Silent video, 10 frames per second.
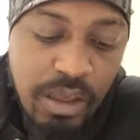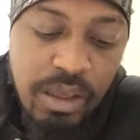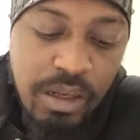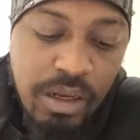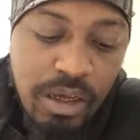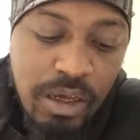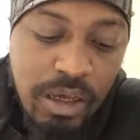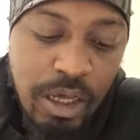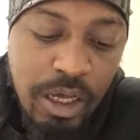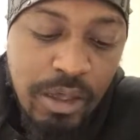a
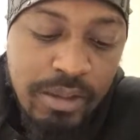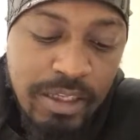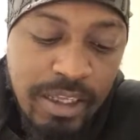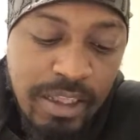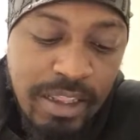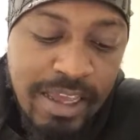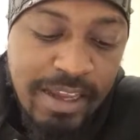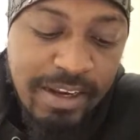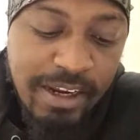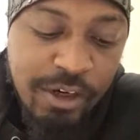
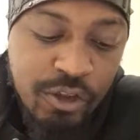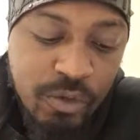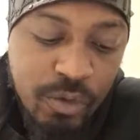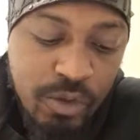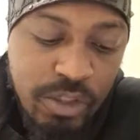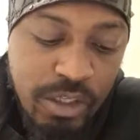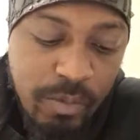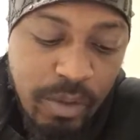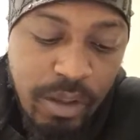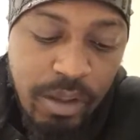land near
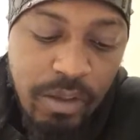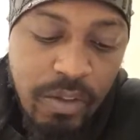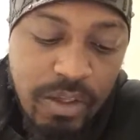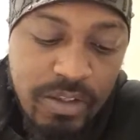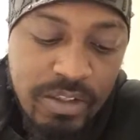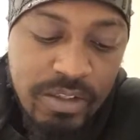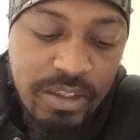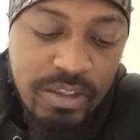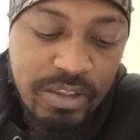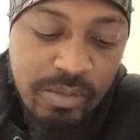Jerusalem. This
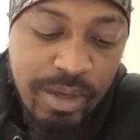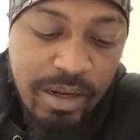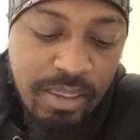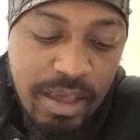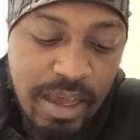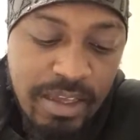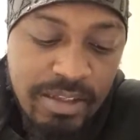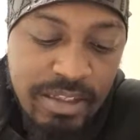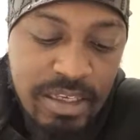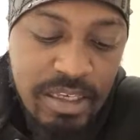is
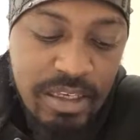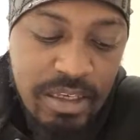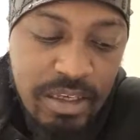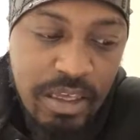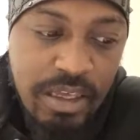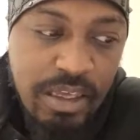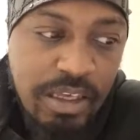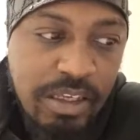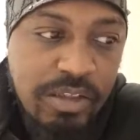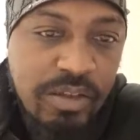Mattathias.
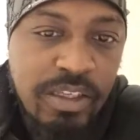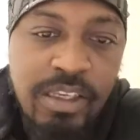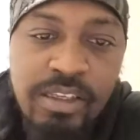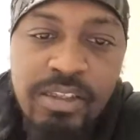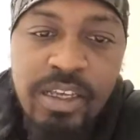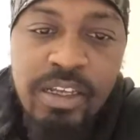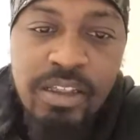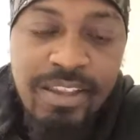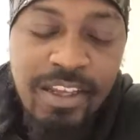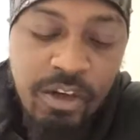He's a
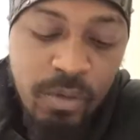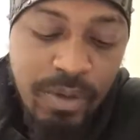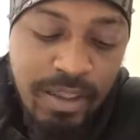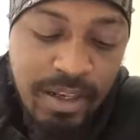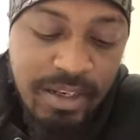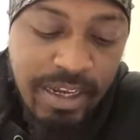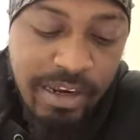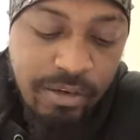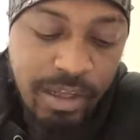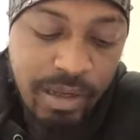leader with
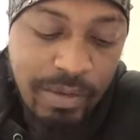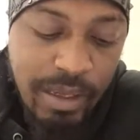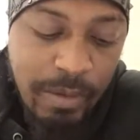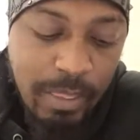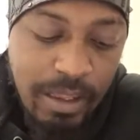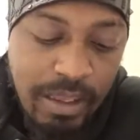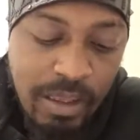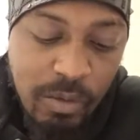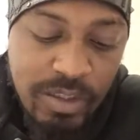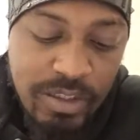integrity, right?
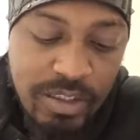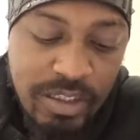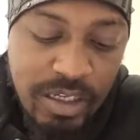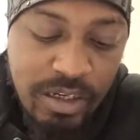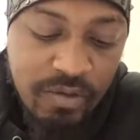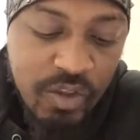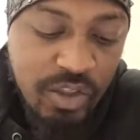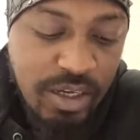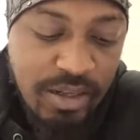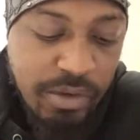He was the son of
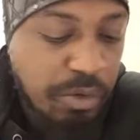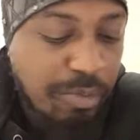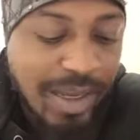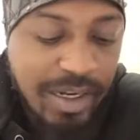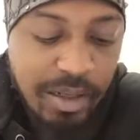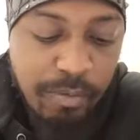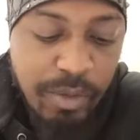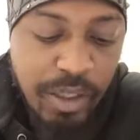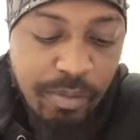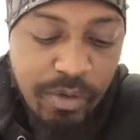John. There were many
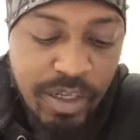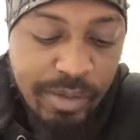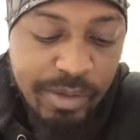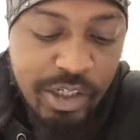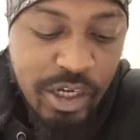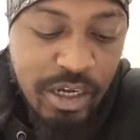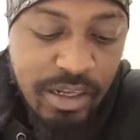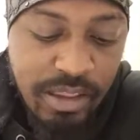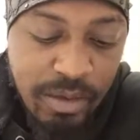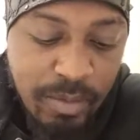people named John
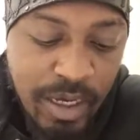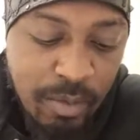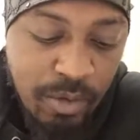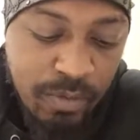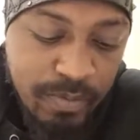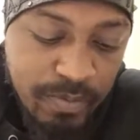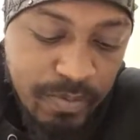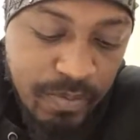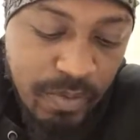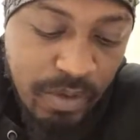in the Bible,
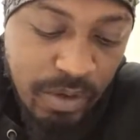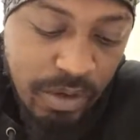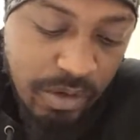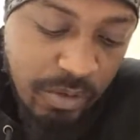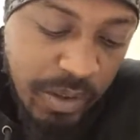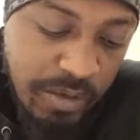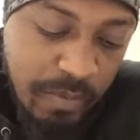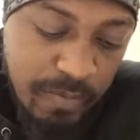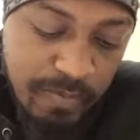right?